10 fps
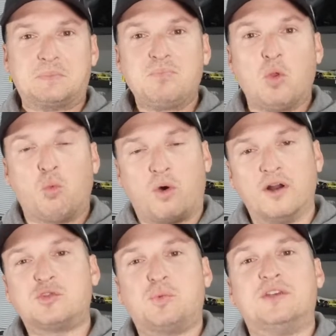
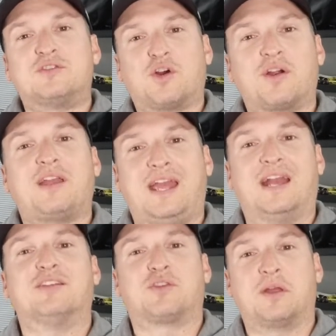once we start
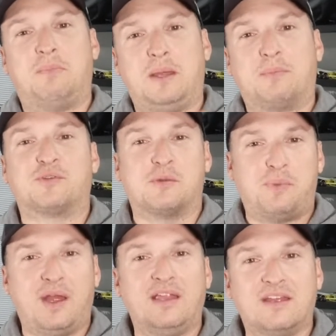canceling people's
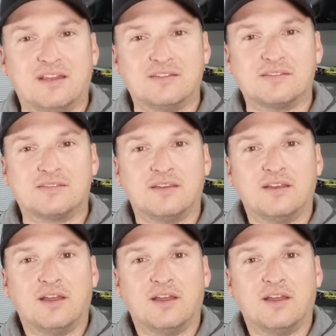opinions,